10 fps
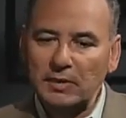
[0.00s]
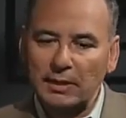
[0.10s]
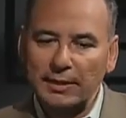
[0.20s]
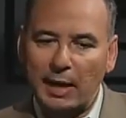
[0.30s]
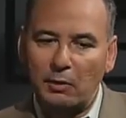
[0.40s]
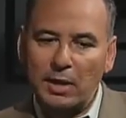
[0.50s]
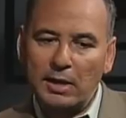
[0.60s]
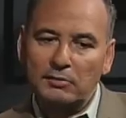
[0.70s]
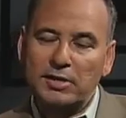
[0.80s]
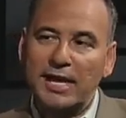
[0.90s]
Now,
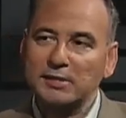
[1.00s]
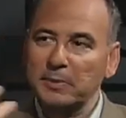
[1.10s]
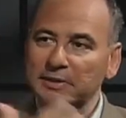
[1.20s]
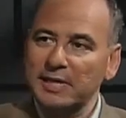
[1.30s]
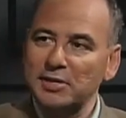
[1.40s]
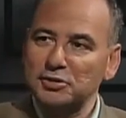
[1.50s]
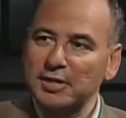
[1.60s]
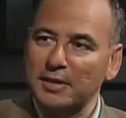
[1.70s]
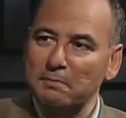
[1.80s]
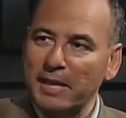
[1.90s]
the expectation
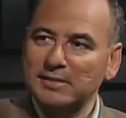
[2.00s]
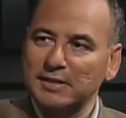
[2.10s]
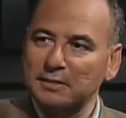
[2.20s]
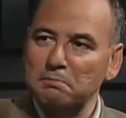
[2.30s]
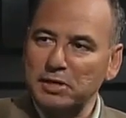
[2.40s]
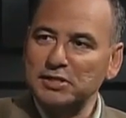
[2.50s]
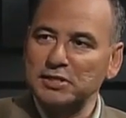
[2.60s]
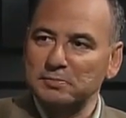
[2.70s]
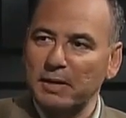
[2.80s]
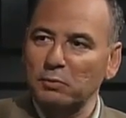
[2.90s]
that a Mexican
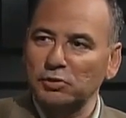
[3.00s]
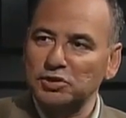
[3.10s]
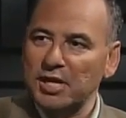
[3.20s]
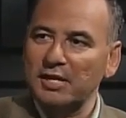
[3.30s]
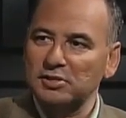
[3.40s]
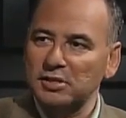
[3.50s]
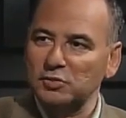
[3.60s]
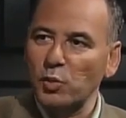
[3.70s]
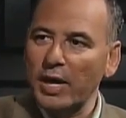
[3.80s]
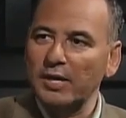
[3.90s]
businessman will change his
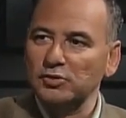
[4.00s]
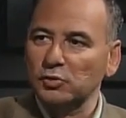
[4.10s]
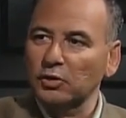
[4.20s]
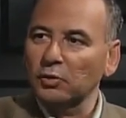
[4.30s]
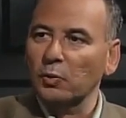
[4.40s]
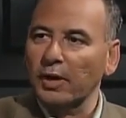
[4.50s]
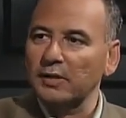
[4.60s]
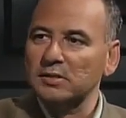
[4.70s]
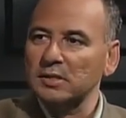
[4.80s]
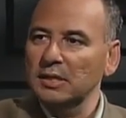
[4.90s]
ways or her
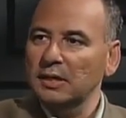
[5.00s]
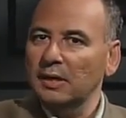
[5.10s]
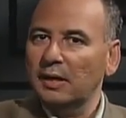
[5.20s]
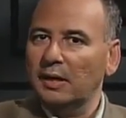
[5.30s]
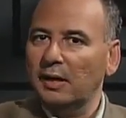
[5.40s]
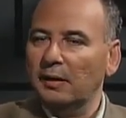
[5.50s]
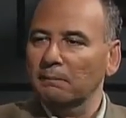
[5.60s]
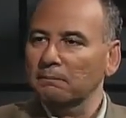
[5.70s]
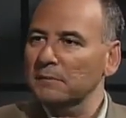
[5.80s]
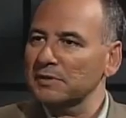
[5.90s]
ways
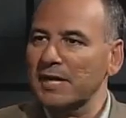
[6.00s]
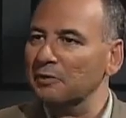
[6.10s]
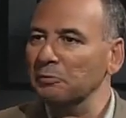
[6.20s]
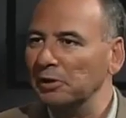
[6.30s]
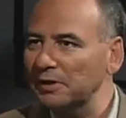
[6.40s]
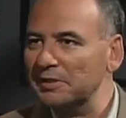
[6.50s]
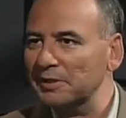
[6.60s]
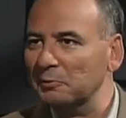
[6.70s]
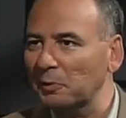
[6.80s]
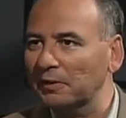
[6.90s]
is not a
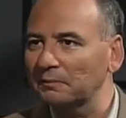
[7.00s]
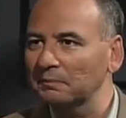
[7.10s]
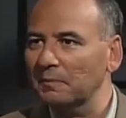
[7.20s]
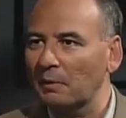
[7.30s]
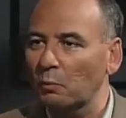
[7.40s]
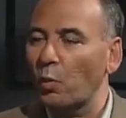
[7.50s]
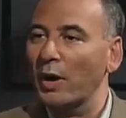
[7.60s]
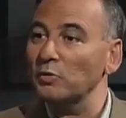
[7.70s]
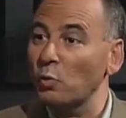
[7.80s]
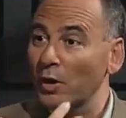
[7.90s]
realistic one.
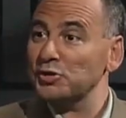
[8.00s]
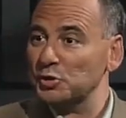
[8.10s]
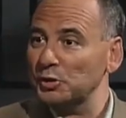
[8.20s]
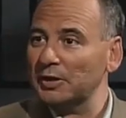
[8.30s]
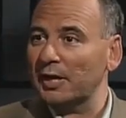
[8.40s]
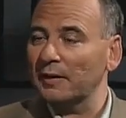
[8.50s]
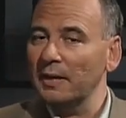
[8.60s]
Why should they?